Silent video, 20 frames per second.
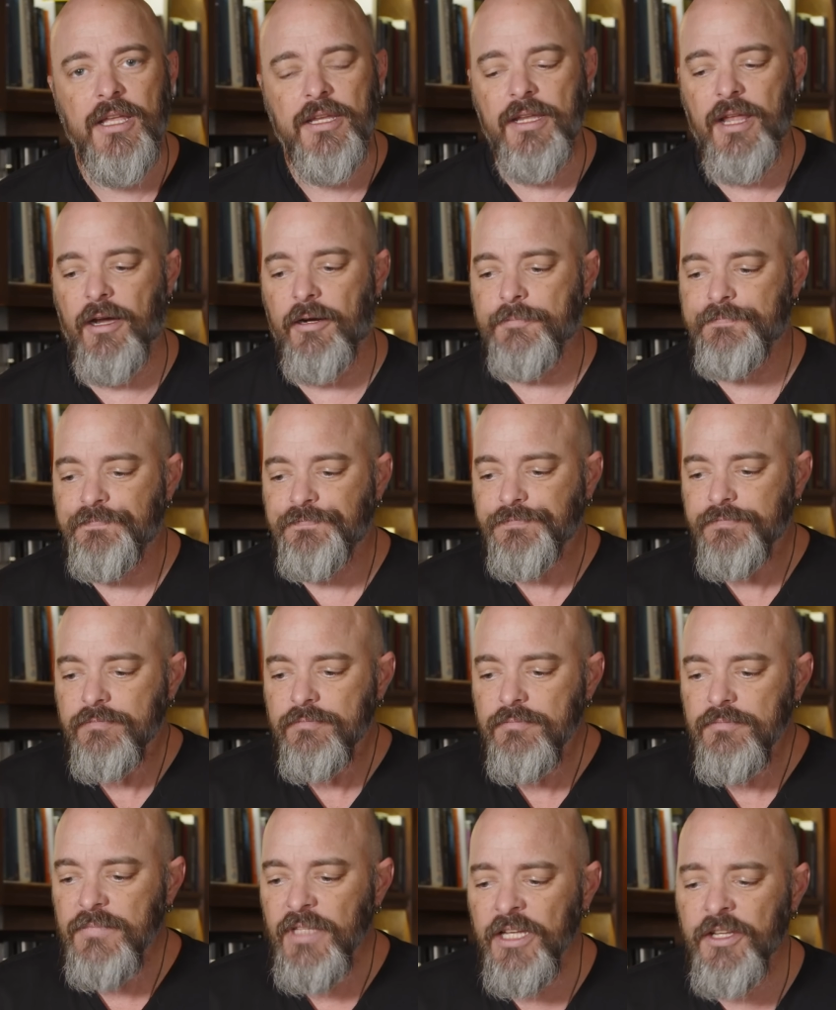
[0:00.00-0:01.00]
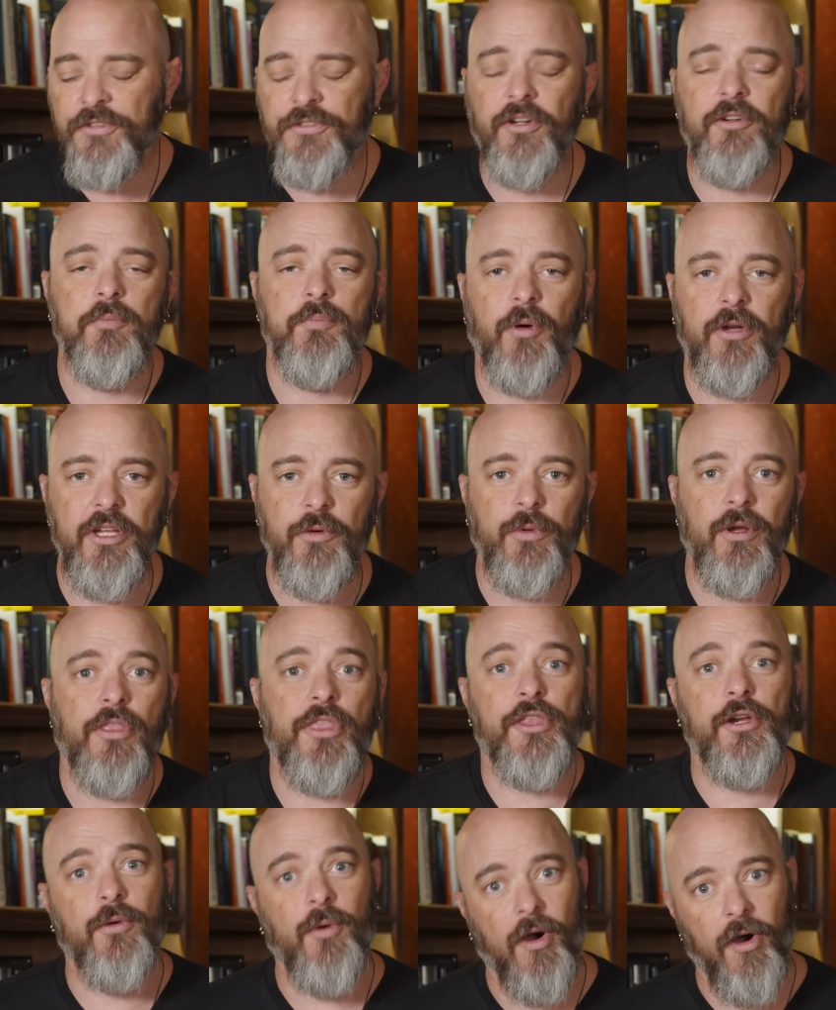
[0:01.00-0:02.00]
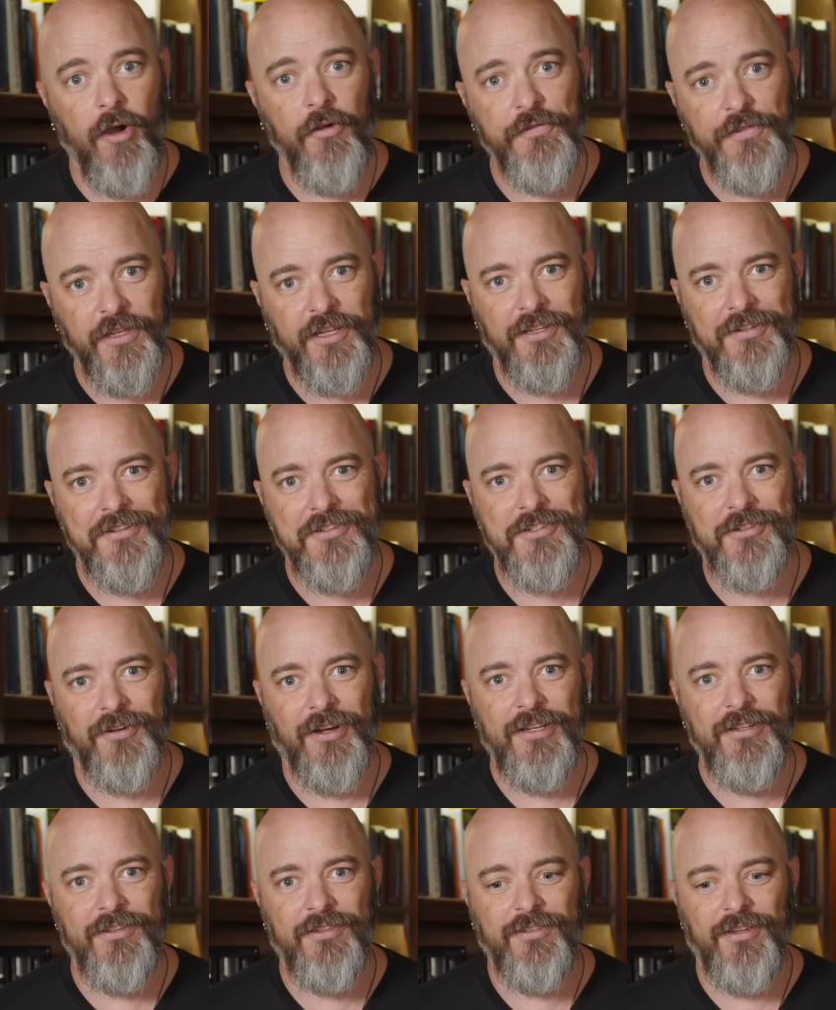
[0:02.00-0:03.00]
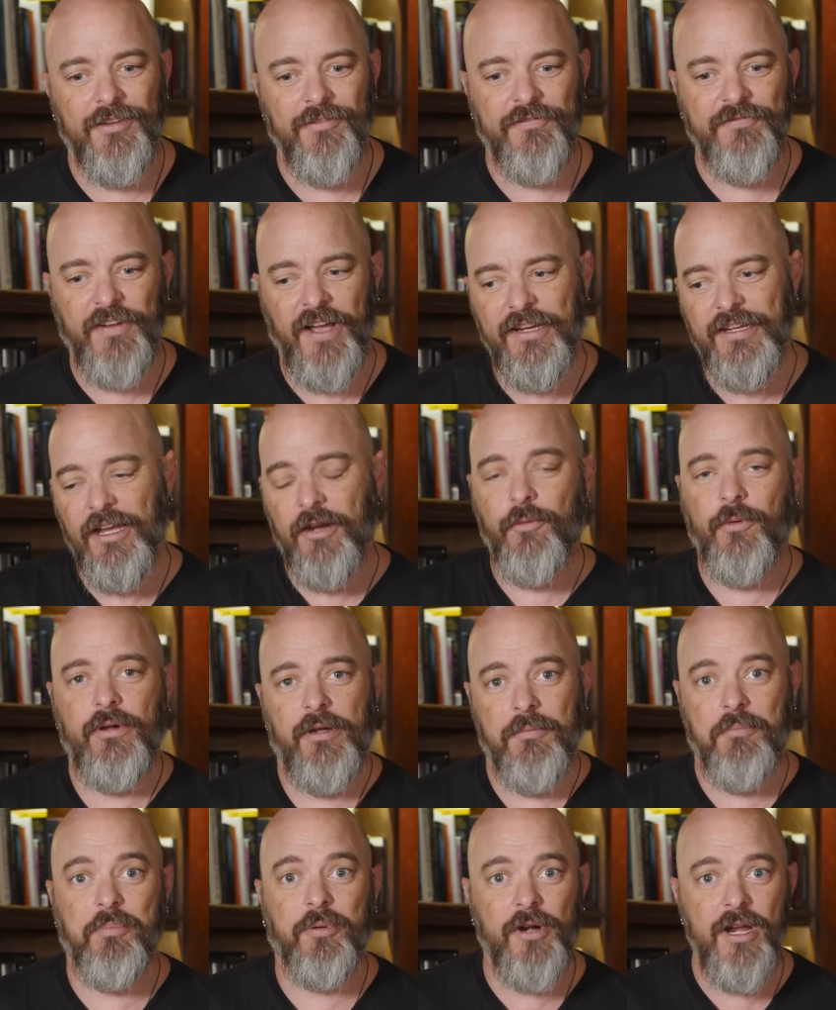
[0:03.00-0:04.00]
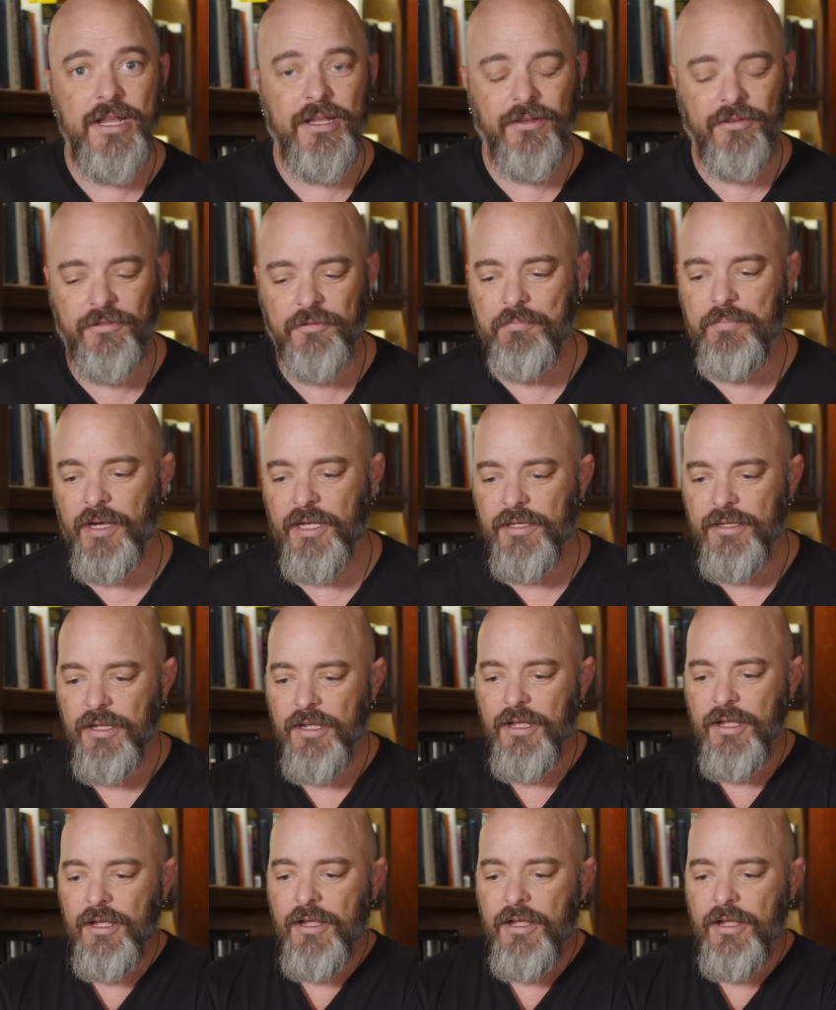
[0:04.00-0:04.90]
Now, at a certain point, you want to throw off the constraints and find out where it breaks, but